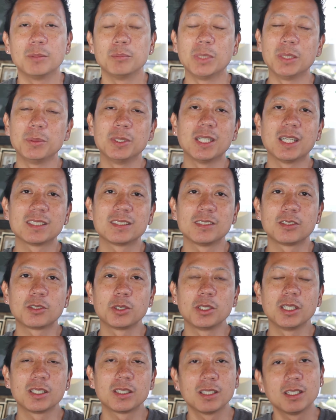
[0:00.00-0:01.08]
Maybe that's a
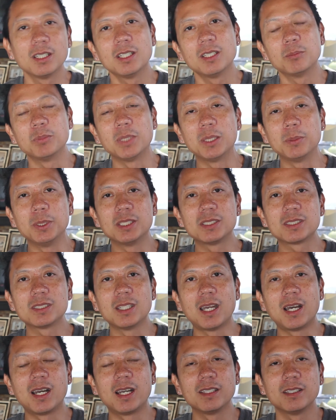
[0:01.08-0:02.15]
trick, maybe it's
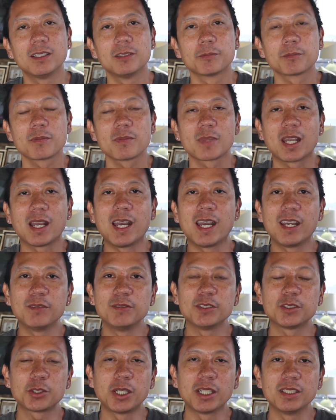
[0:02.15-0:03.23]
not. I
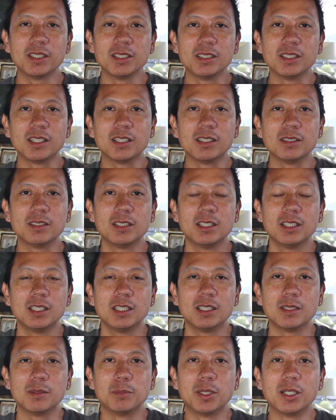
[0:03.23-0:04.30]
haven't tried it yet,
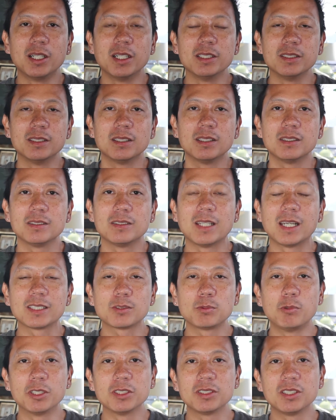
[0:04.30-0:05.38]
but
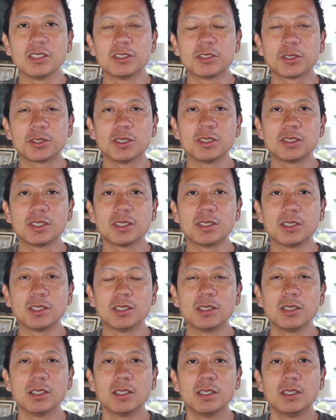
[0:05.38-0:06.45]
that's one thing to
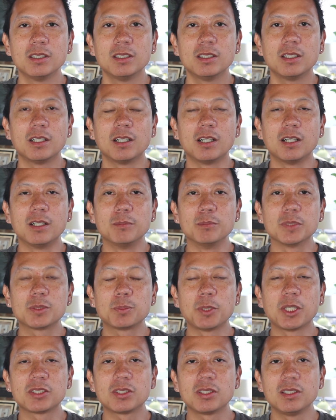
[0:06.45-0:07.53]
consider.
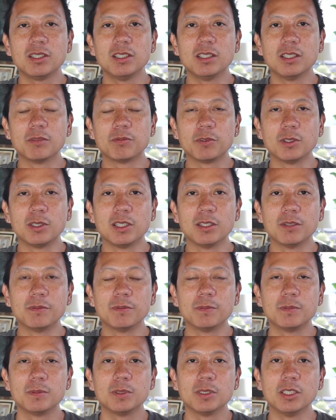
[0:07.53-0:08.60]
especially if you live
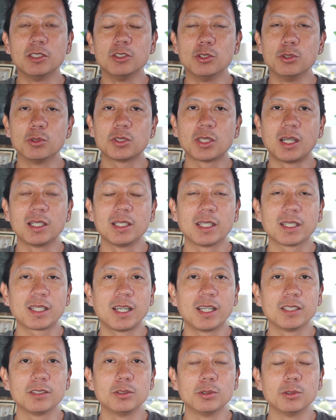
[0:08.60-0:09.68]
in Utah like
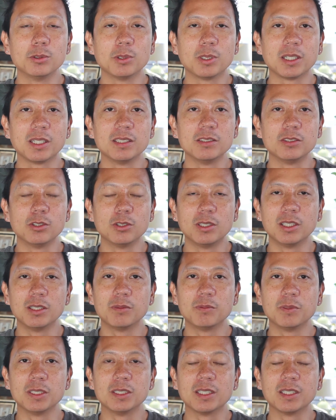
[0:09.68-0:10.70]
I do, and you live